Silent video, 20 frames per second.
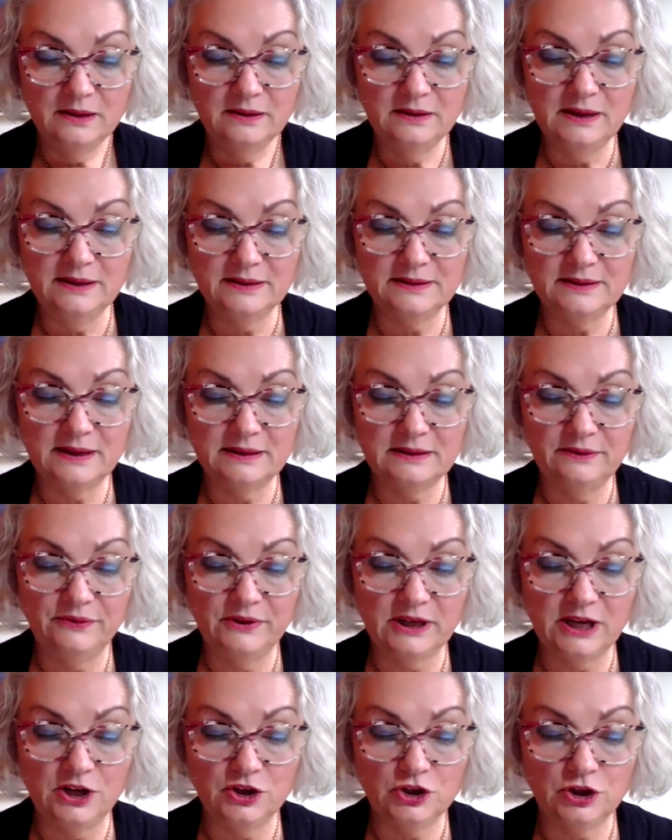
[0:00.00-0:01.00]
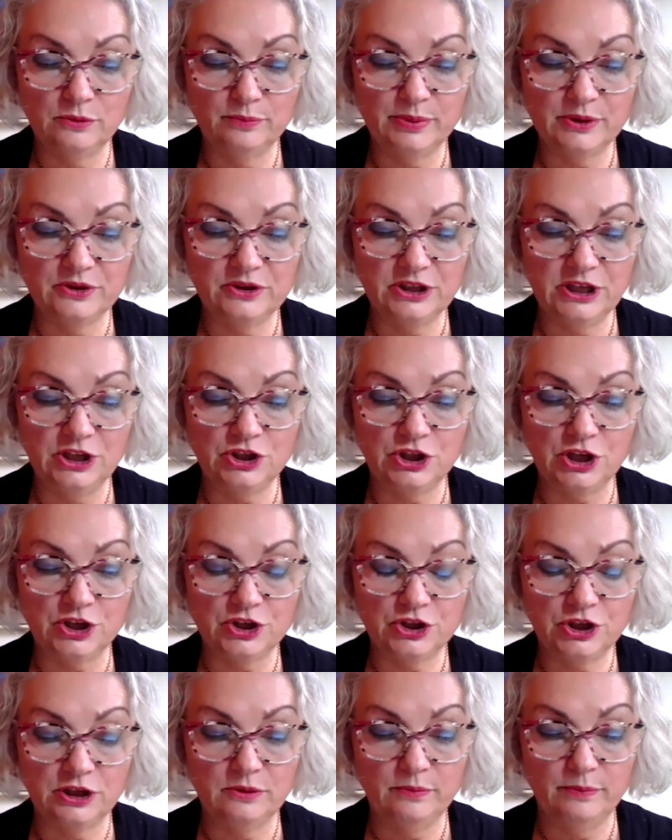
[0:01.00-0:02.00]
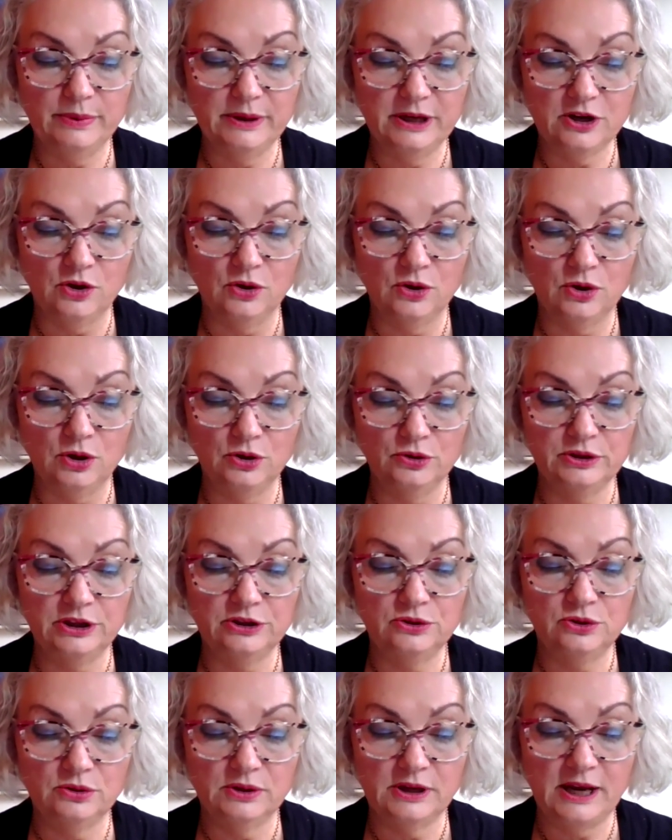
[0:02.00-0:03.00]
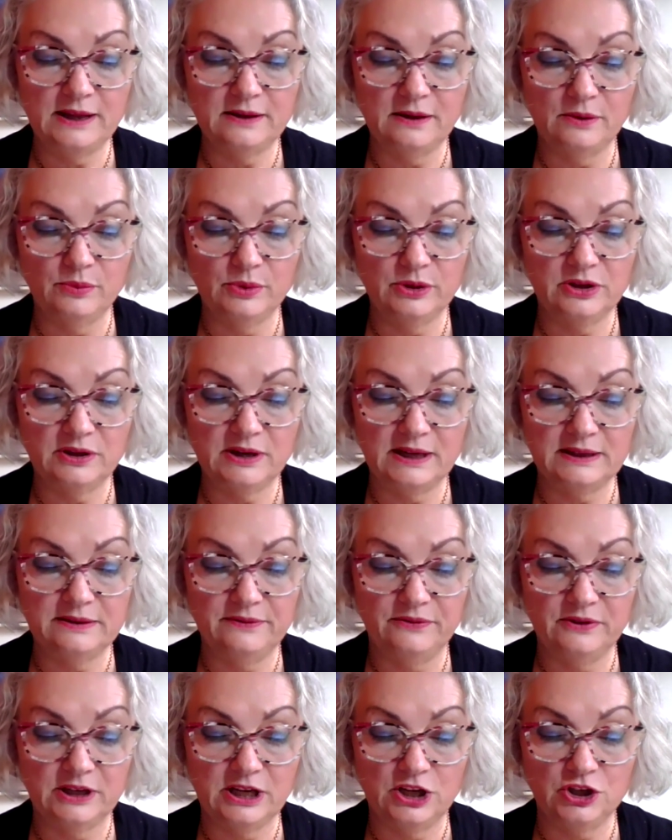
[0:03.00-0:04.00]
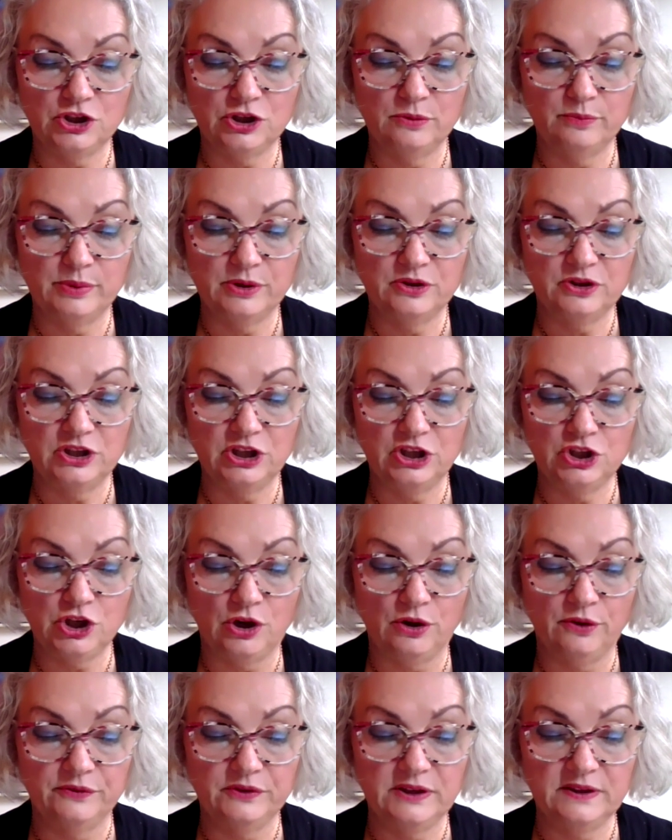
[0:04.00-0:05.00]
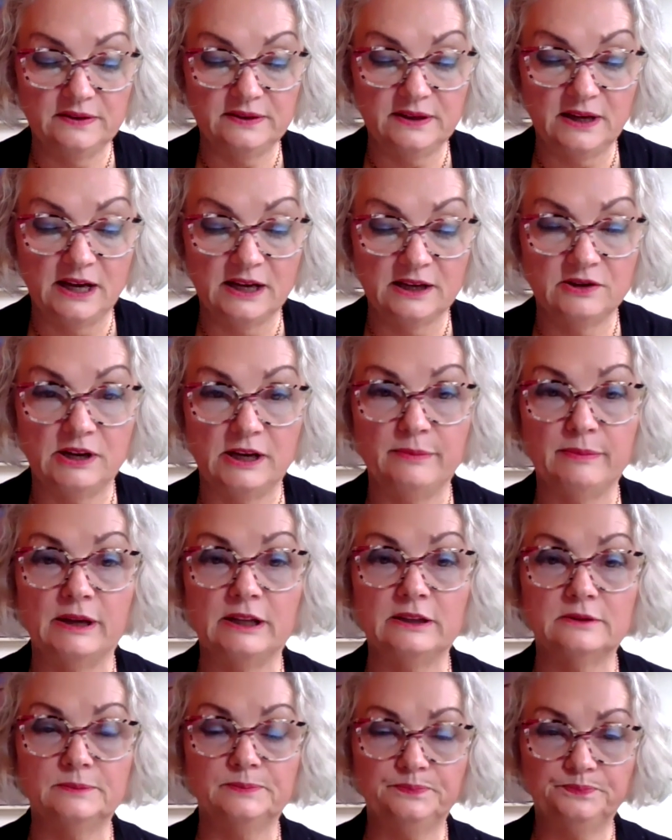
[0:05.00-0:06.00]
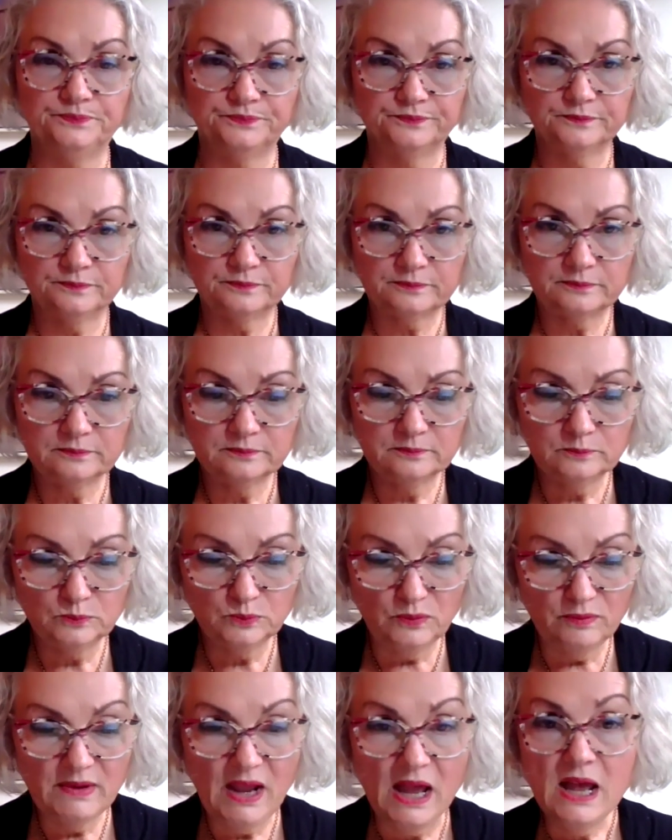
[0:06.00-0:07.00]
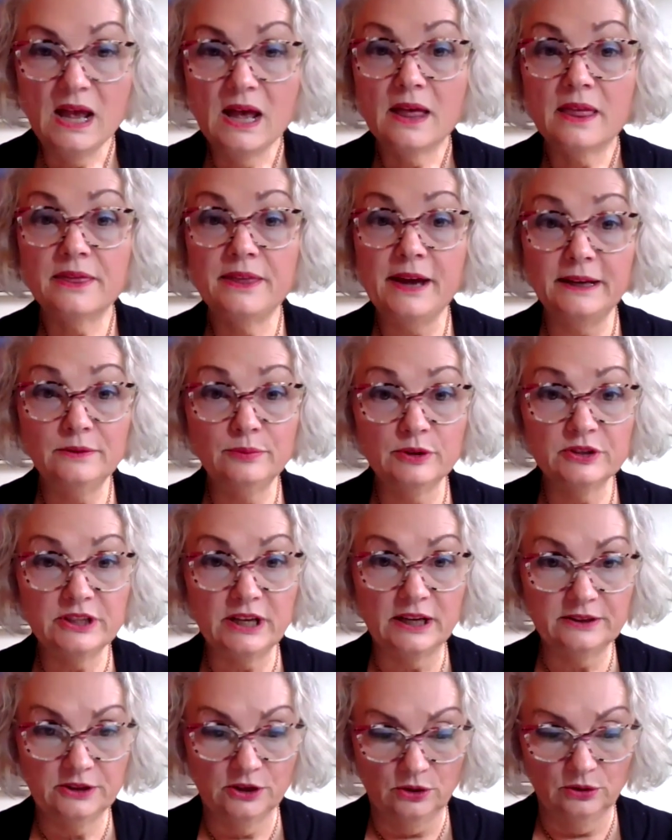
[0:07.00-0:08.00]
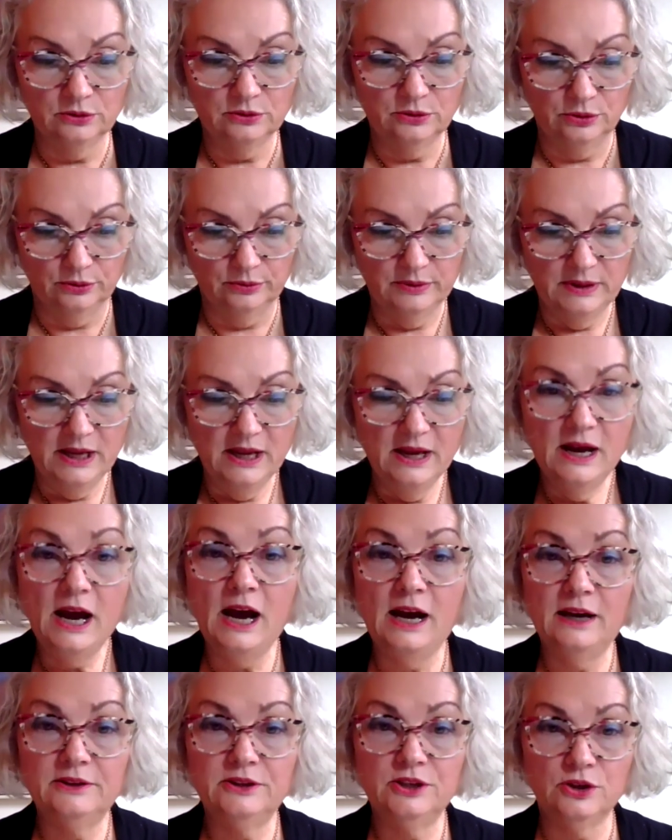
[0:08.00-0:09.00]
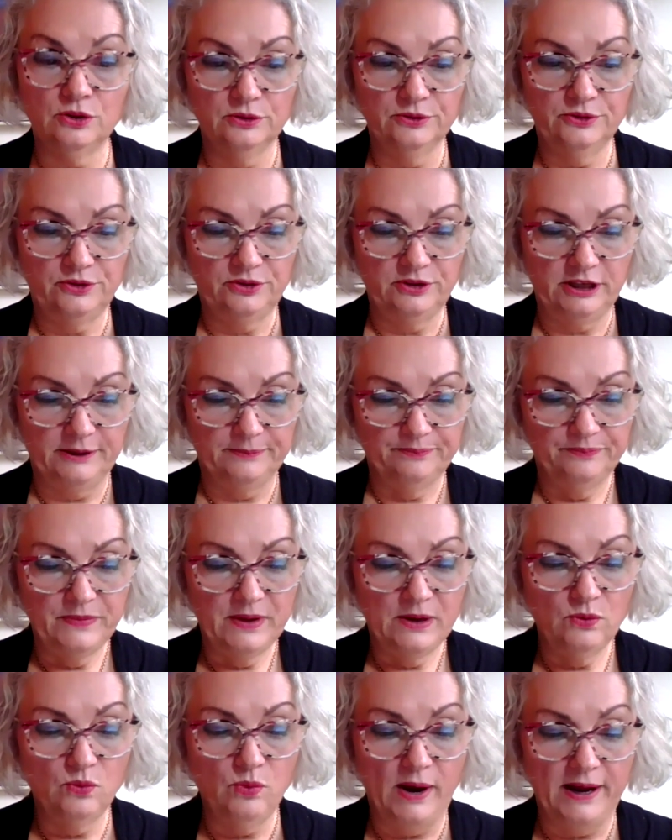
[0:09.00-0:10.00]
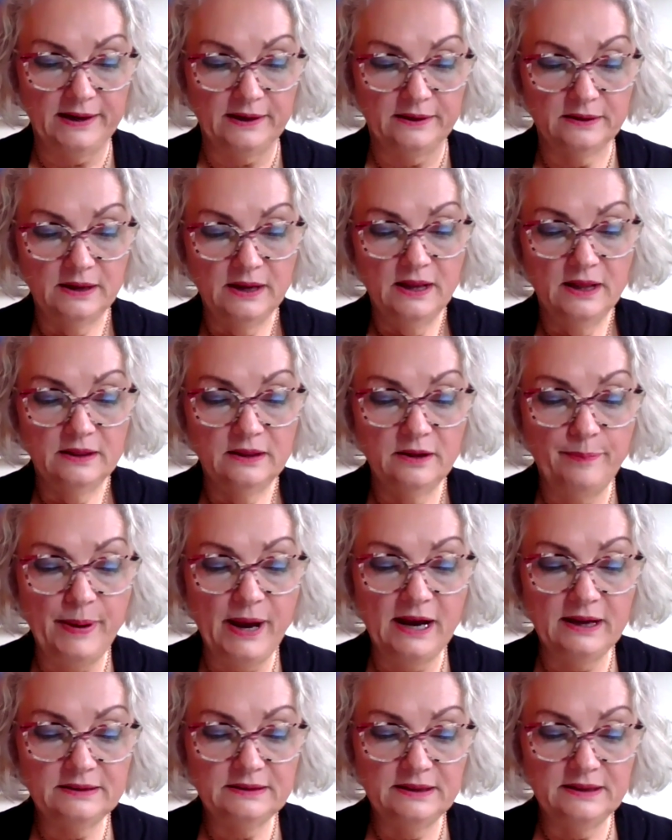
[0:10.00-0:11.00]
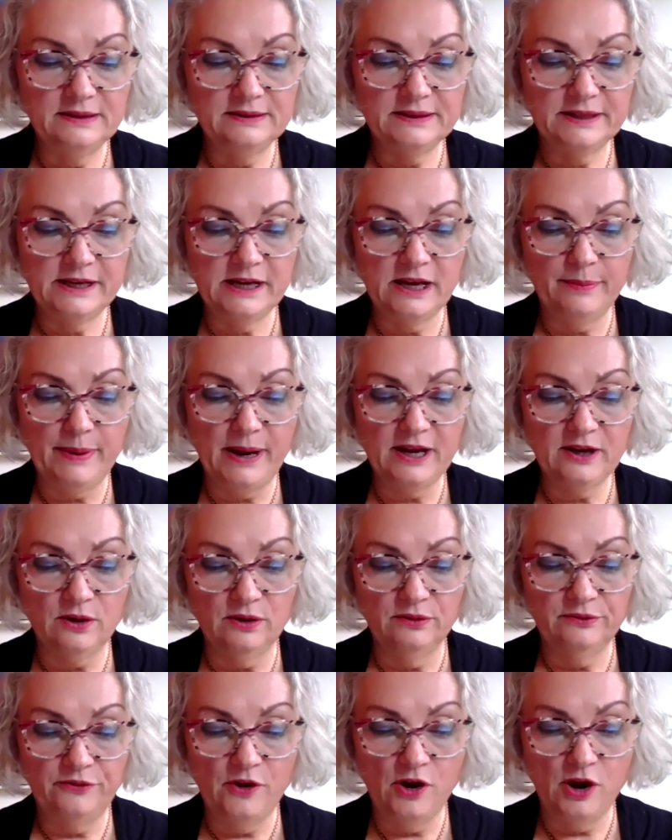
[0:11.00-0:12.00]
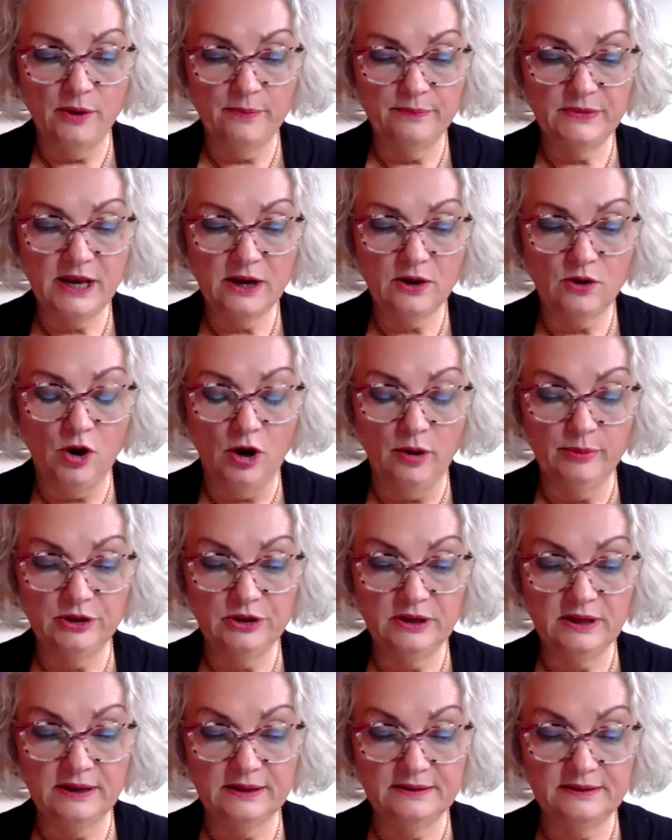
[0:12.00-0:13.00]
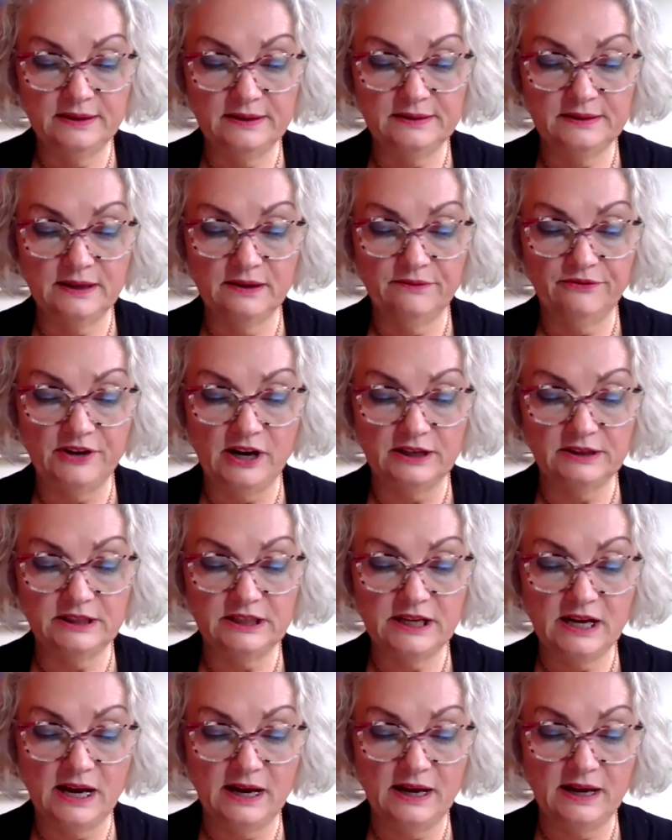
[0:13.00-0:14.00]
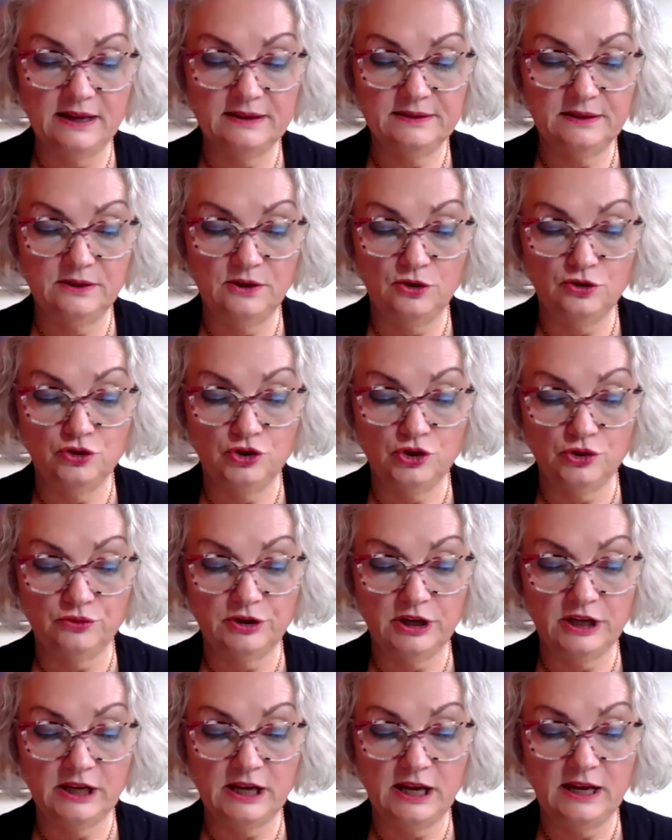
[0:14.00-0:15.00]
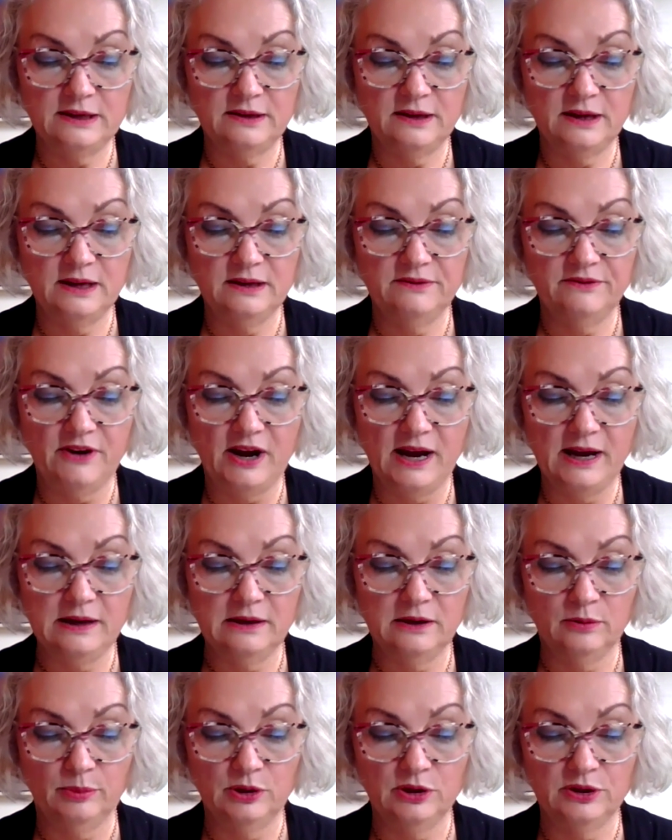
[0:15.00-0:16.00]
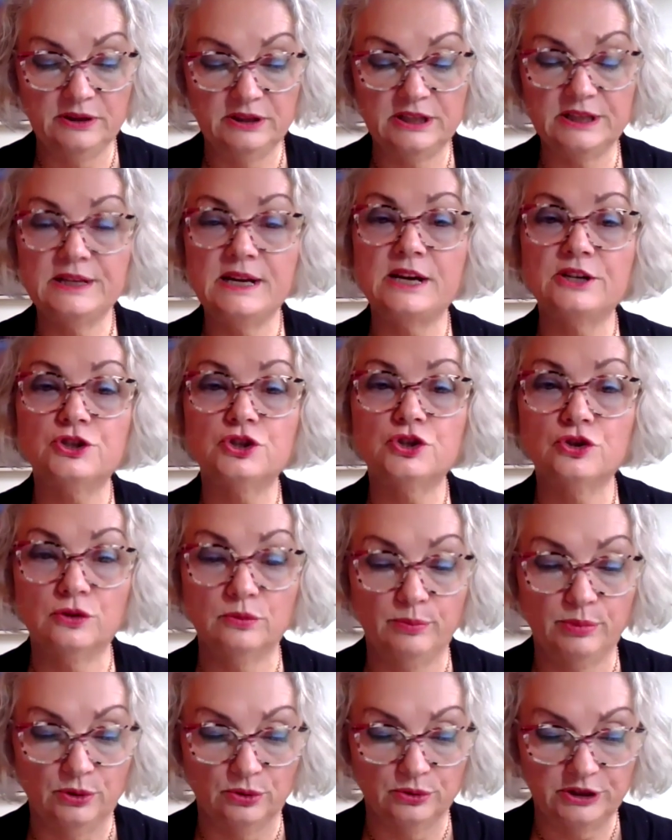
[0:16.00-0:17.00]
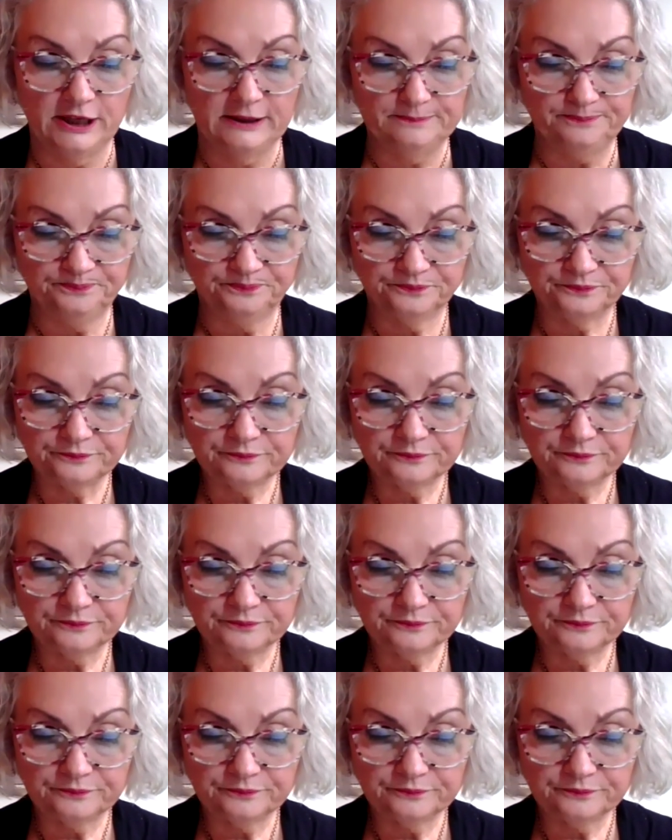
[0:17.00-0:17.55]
This ratification procedure should be concluded together with the ratification procedure of this agreement. That was Article 2. Article 3. 1. The parties hereby confirm their common existing frontier as an enduring and inviolable international border.